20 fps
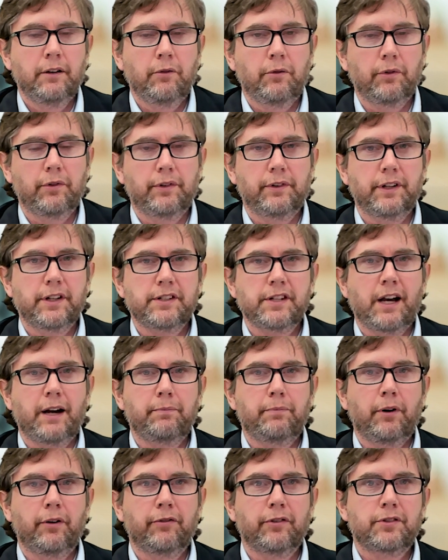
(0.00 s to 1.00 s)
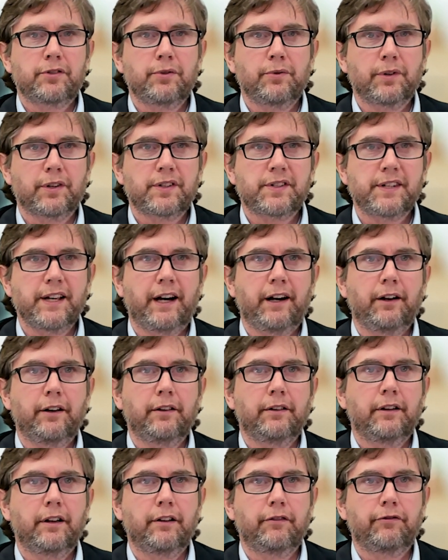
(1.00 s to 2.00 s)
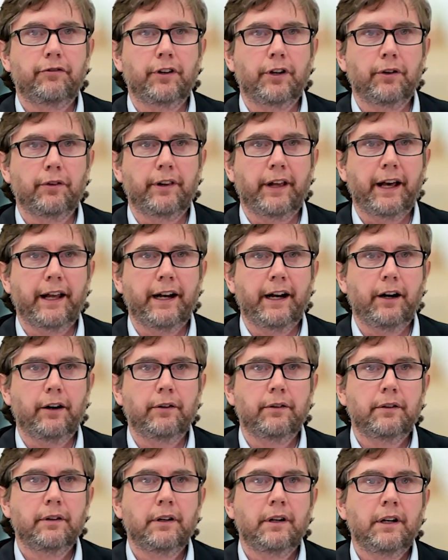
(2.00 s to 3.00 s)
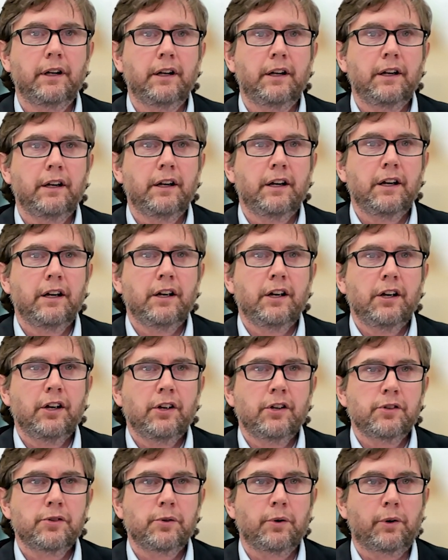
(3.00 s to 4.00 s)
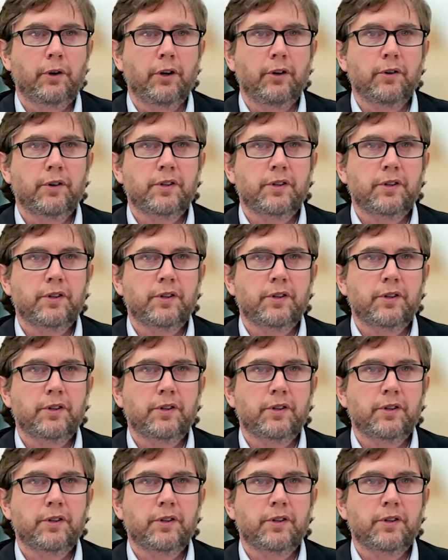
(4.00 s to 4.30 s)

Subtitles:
Well, let's hop over to Excel and figure that out. So we'll go to